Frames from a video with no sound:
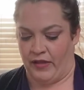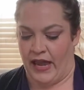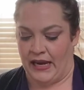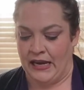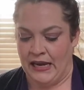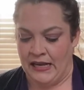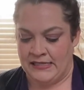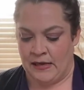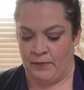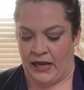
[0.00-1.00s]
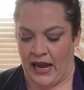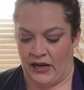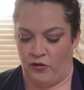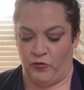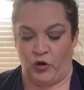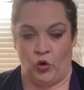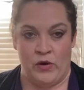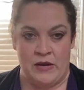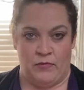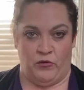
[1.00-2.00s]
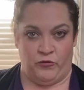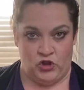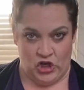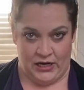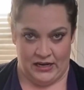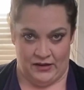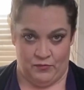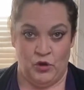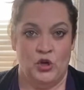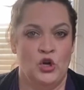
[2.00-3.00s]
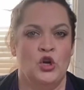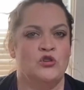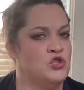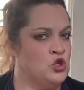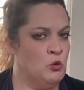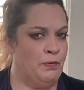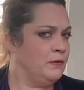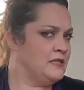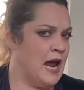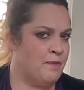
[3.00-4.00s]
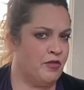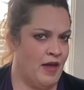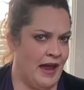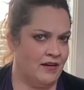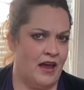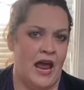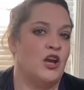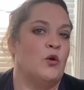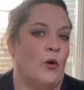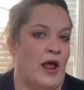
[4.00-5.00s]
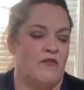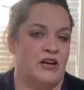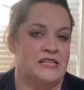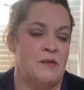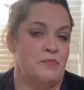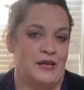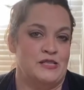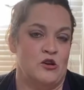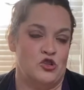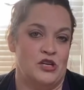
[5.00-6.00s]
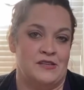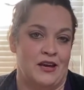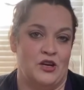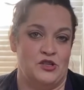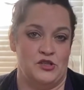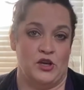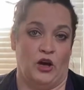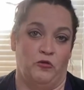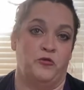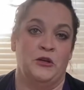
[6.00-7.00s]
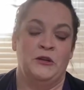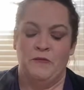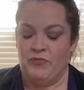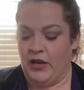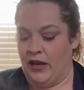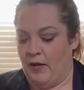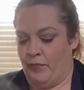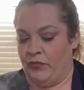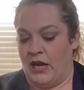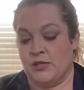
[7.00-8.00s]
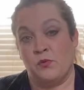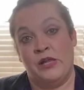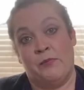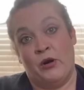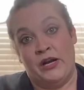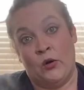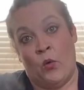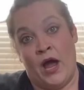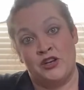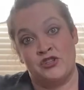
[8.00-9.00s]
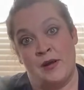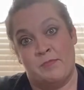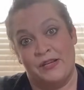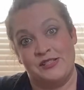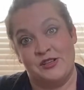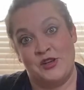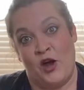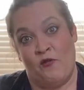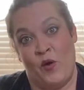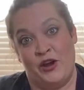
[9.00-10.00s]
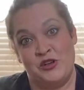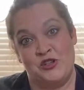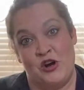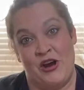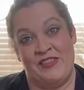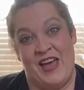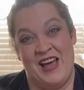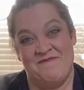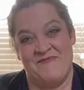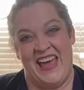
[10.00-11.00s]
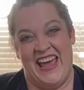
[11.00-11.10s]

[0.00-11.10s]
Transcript: like some kind of cream of chicken soup type thing, and you won't have any dumplings. They're just gonna dissolve. It's really pretty to watch dumplings dissolve while you're stirring them,